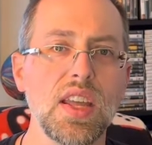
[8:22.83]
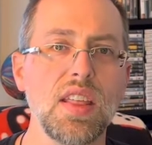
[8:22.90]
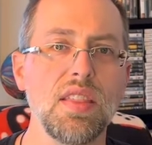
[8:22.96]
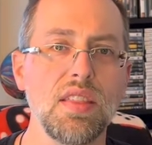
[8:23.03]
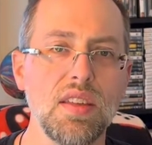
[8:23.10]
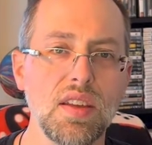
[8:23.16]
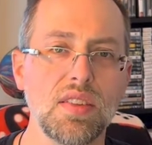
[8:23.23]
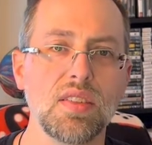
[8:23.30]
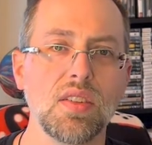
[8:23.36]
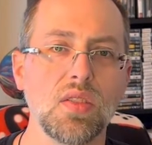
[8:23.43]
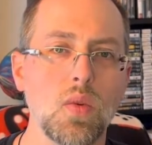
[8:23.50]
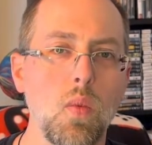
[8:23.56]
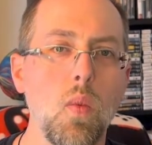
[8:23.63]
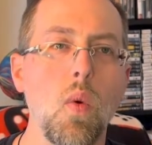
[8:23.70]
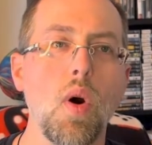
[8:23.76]
this is
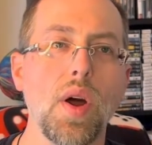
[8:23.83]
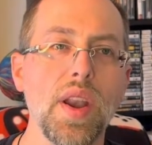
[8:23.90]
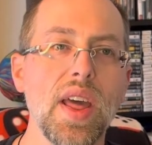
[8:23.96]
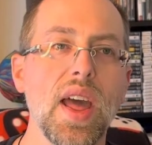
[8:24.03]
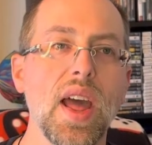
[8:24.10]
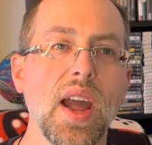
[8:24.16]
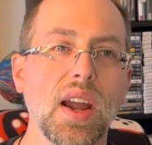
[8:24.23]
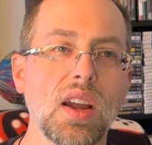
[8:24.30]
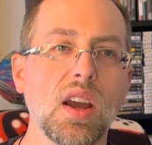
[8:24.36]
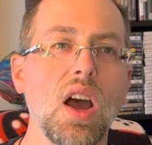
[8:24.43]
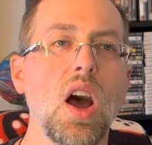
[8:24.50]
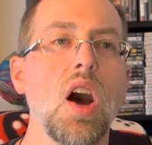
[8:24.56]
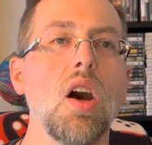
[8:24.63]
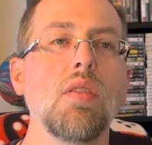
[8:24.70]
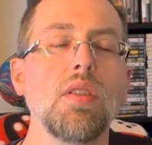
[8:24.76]
one heck
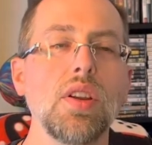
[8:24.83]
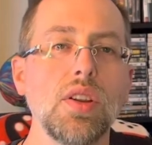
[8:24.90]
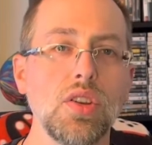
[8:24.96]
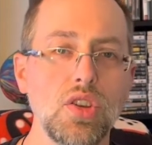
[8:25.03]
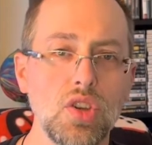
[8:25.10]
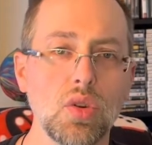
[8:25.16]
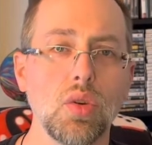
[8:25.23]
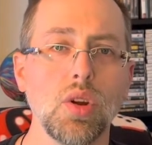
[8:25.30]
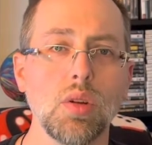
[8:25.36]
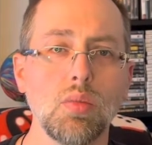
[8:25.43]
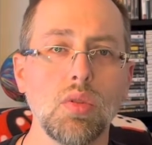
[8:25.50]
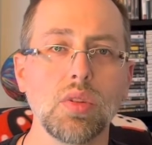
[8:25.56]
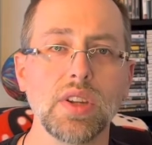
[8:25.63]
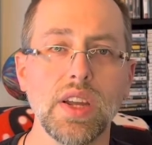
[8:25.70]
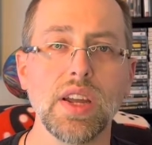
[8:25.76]
of an
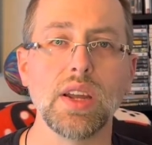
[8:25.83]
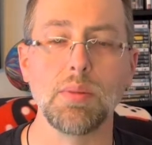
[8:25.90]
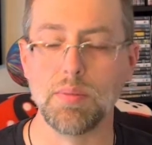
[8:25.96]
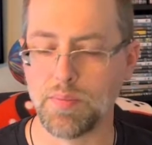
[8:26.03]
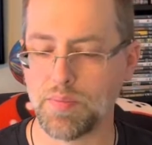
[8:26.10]
enjoyable game.